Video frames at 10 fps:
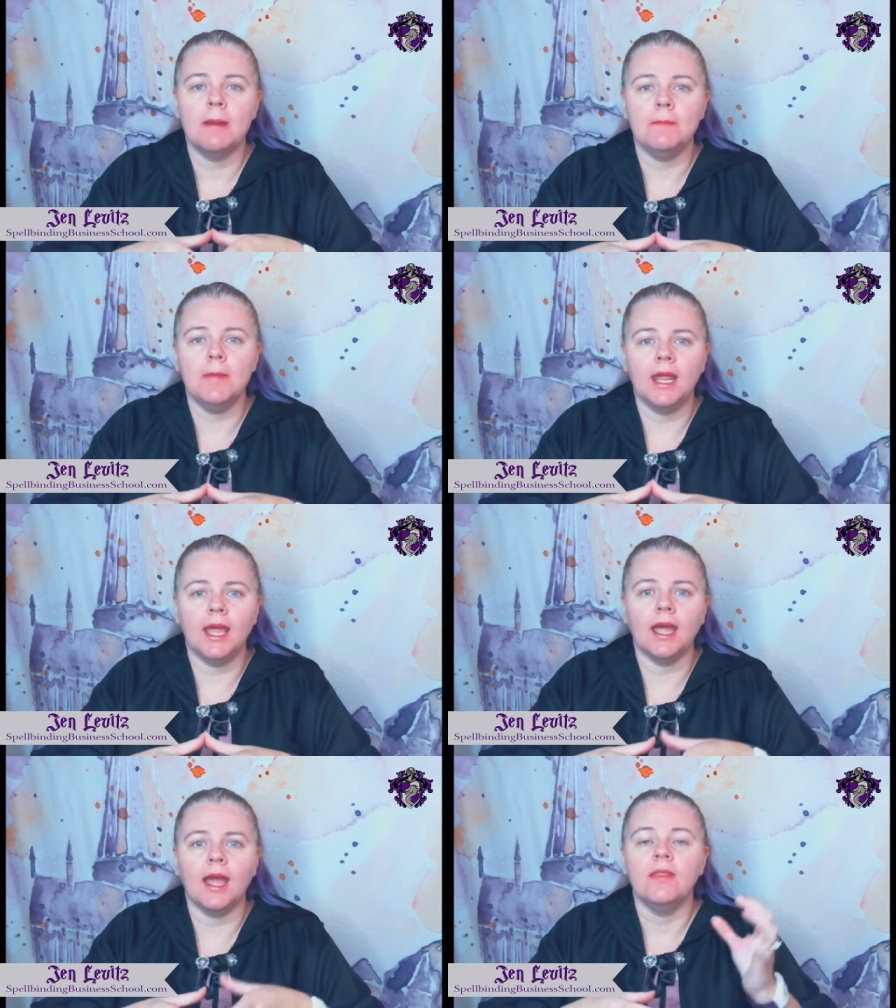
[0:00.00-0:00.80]

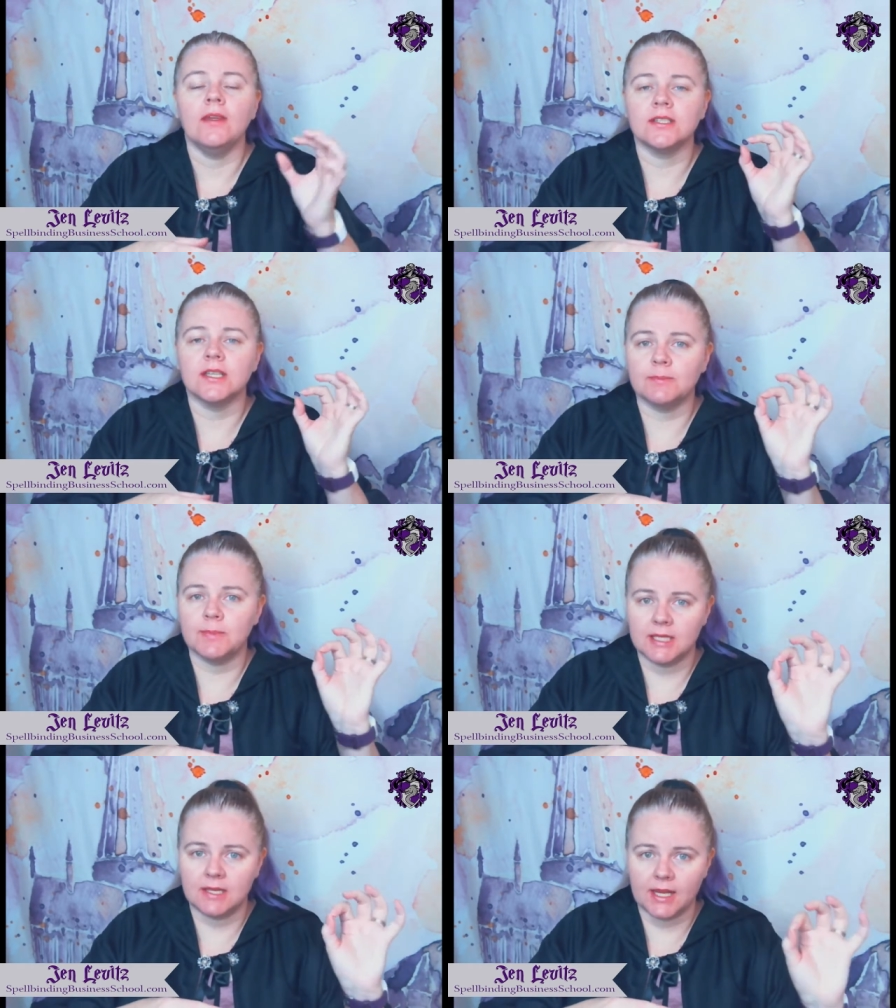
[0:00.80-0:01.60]
meaning there's a
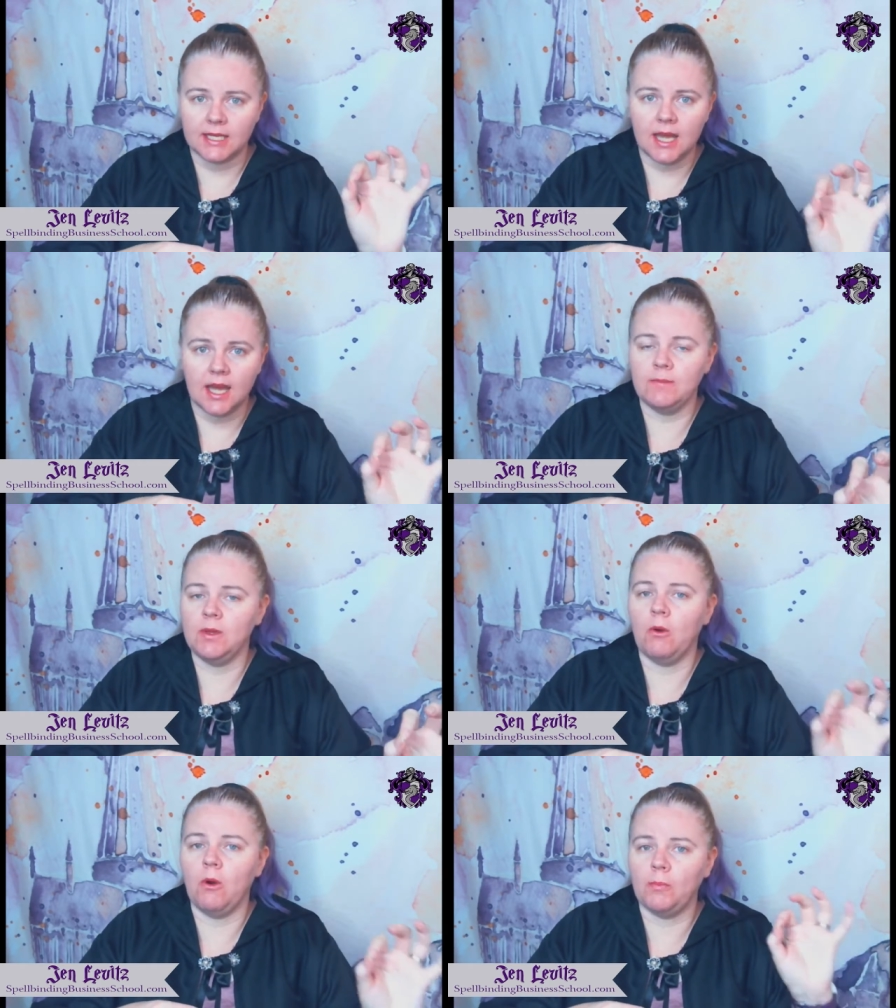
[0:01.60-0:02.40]
specific time
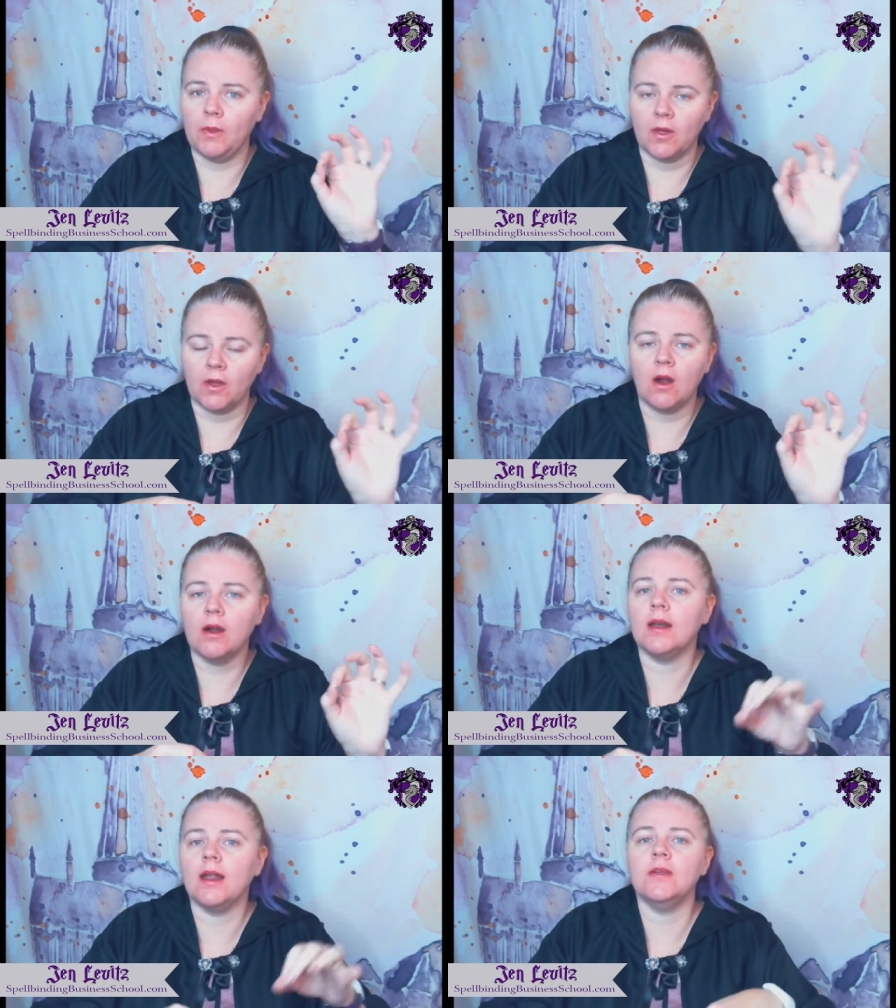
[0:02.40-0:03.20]
you open the
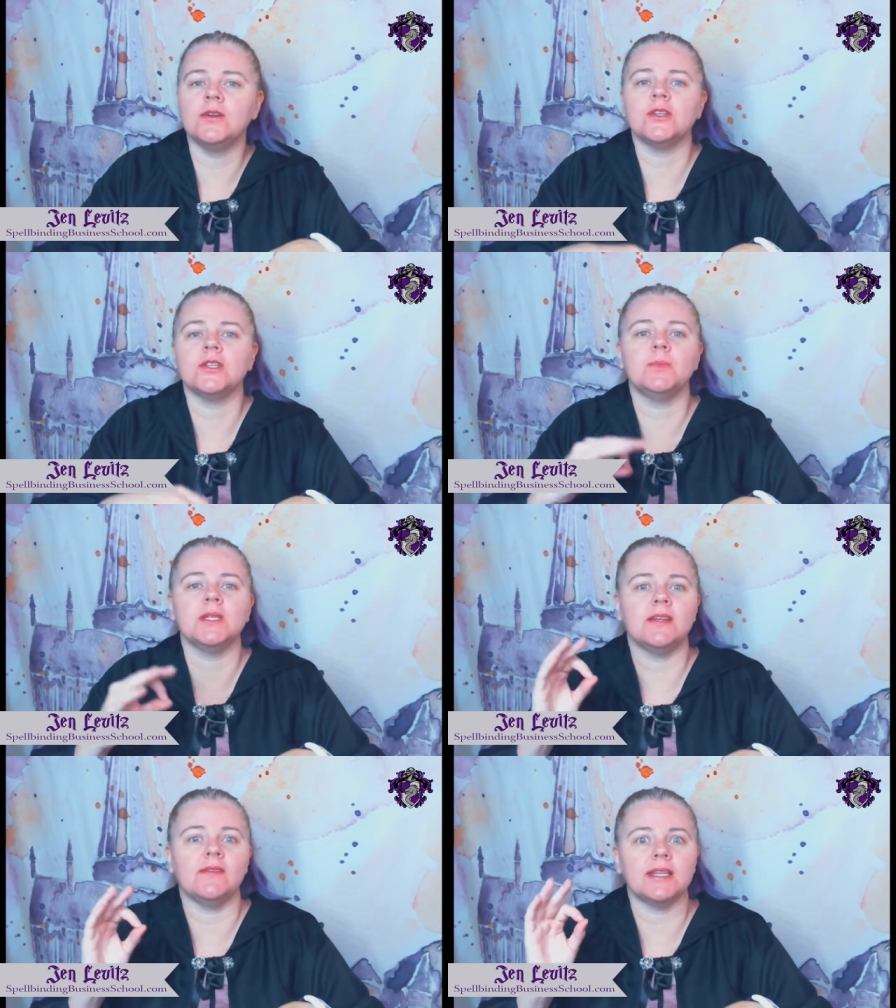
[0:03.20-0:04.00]
cart and there's a
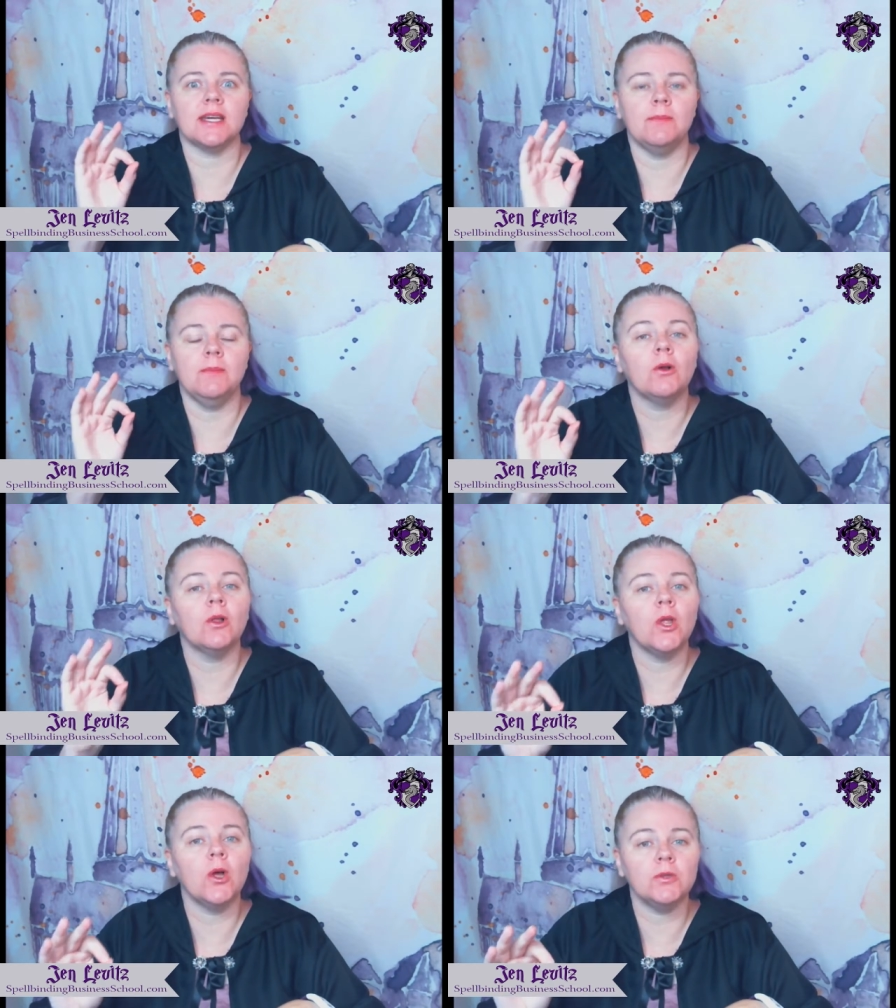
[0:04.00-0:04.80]
specific time you
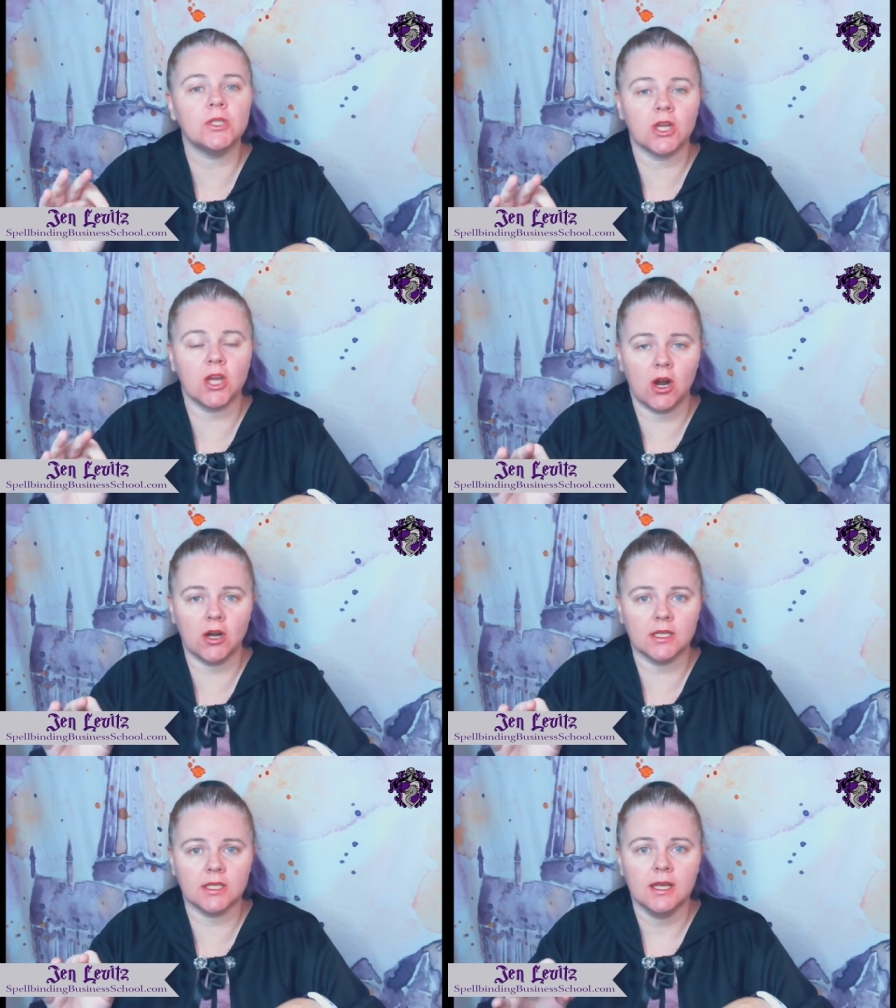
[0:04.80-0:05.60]
close the
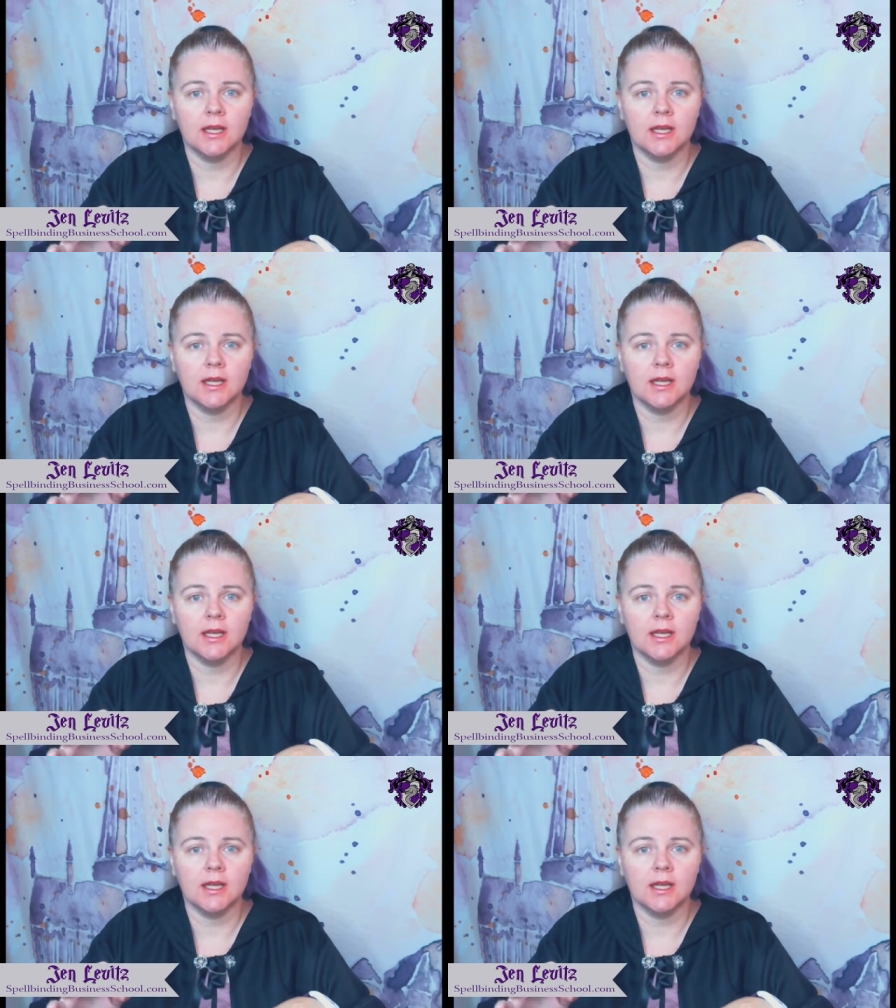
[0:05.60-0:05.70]
cart.